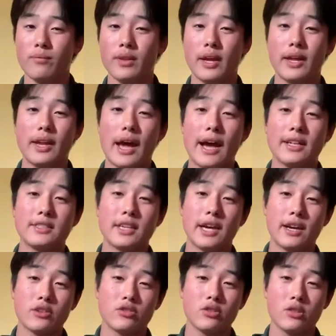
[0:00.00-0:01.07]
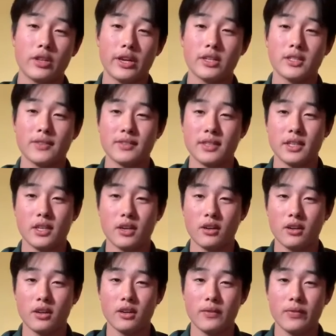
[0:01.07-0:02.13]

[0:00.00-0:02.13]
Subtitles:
and adds extra layers of security.